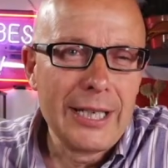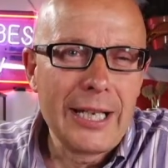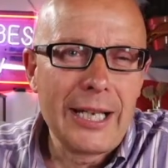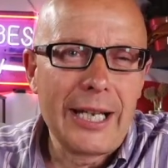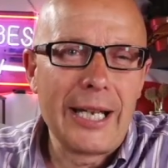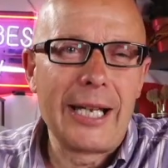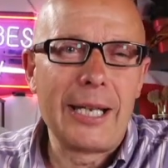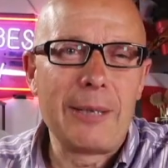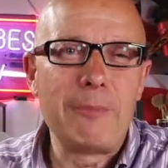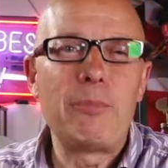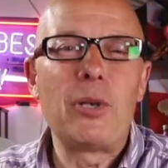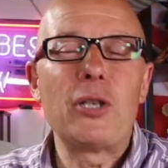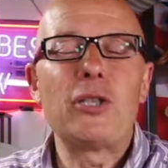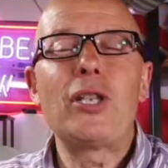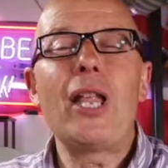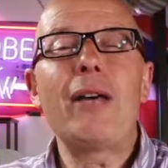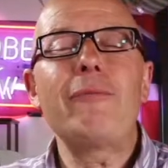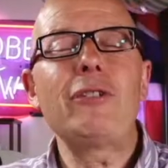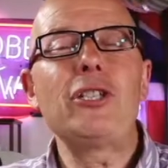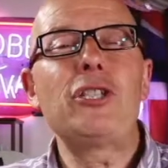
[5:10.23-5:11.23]
But
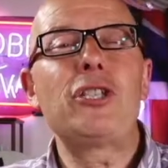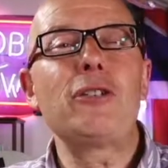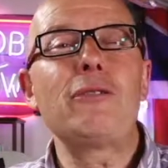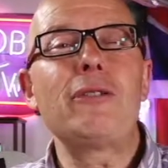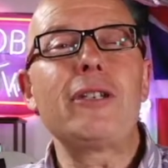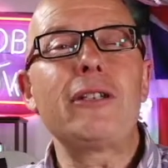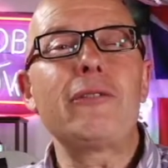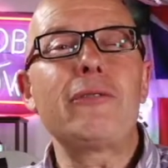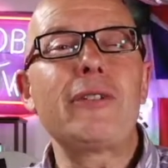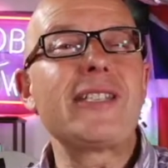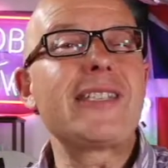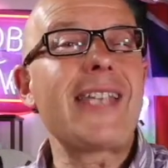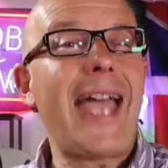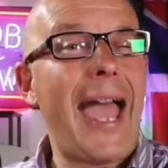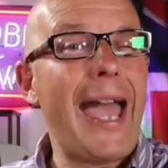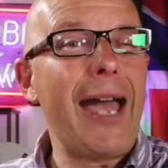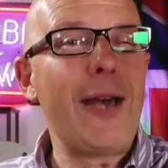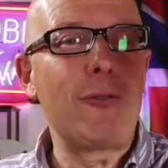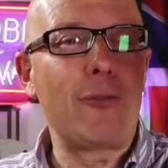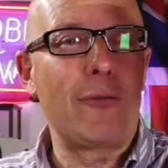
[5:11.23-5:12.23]
lovely Julia is
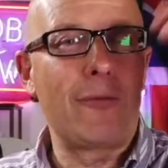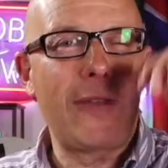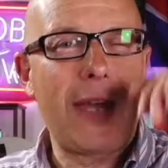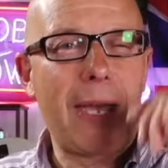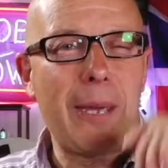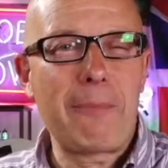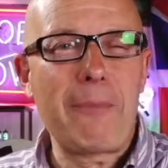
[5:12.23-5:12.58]
out there